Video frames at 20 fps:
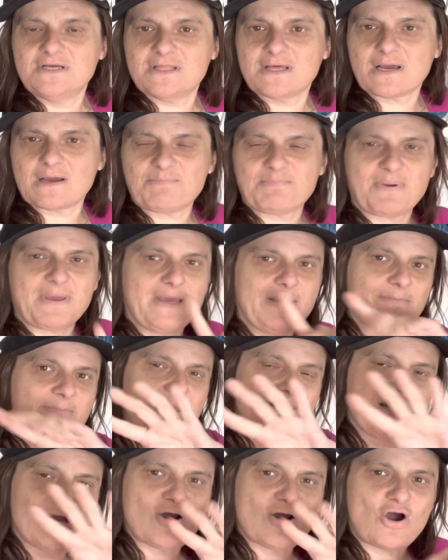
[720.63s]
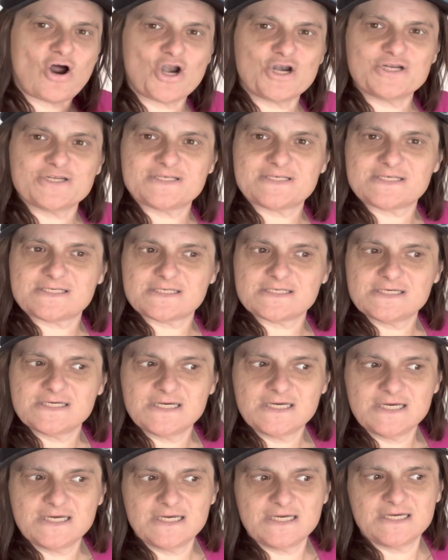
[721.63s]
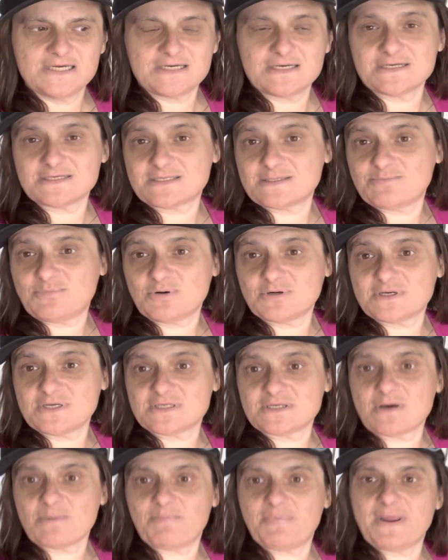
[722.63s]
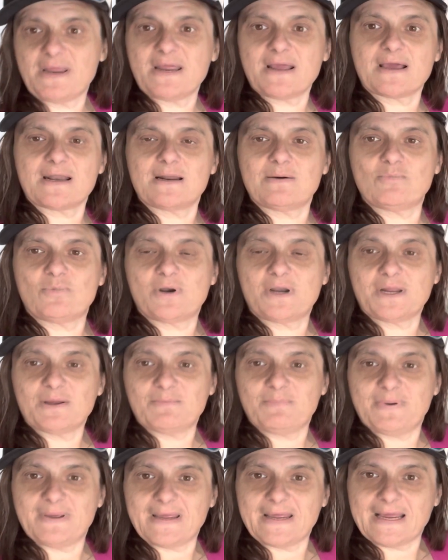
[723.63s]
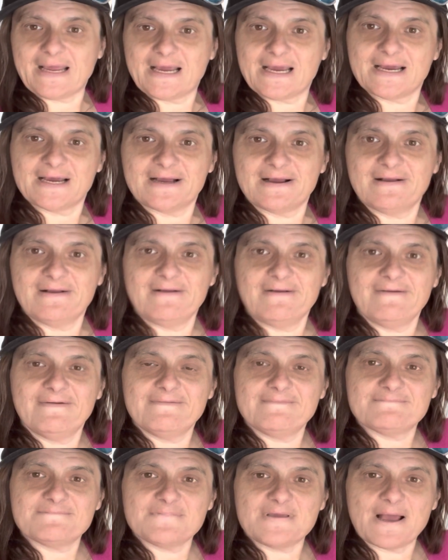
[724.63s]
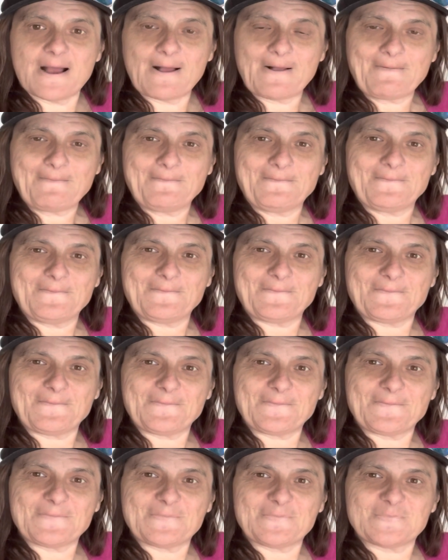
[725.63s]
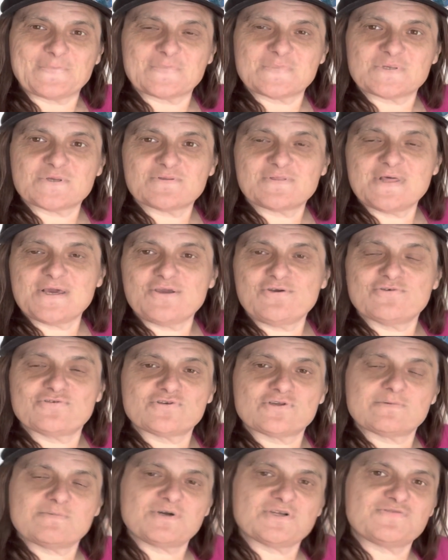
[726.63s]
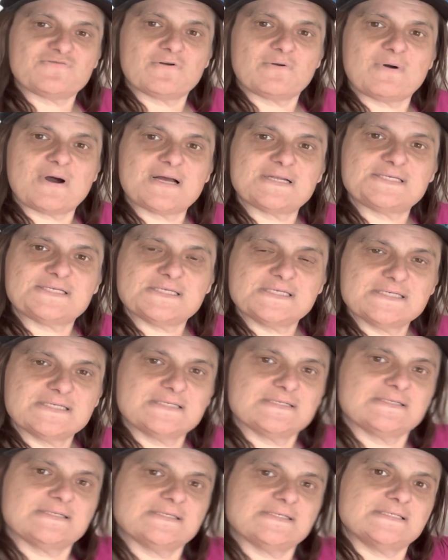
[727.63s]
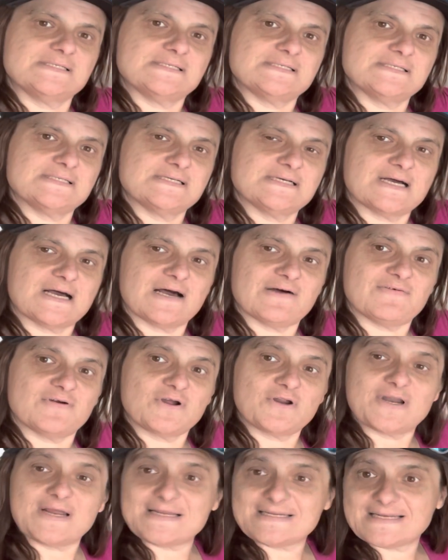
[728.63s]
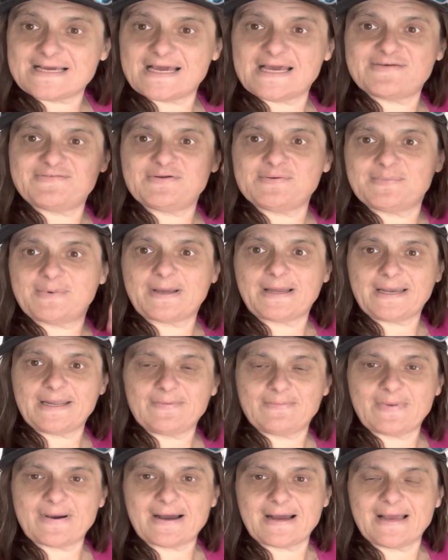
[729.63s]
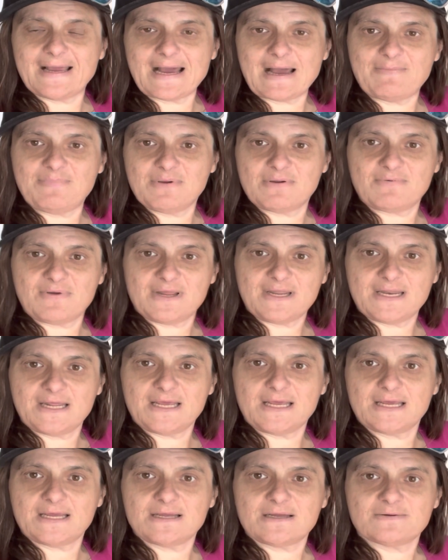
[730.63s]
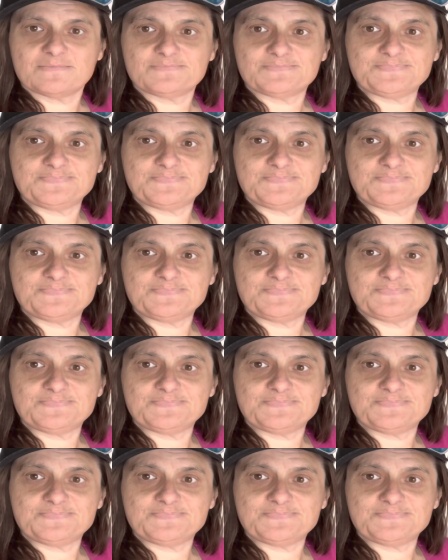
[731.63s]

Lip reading: I got pink hearts because the book is all pink and I'm wearing pink. Yeah. So thank you so much for watching. Have a great day, everybody. Bye. Happy reading.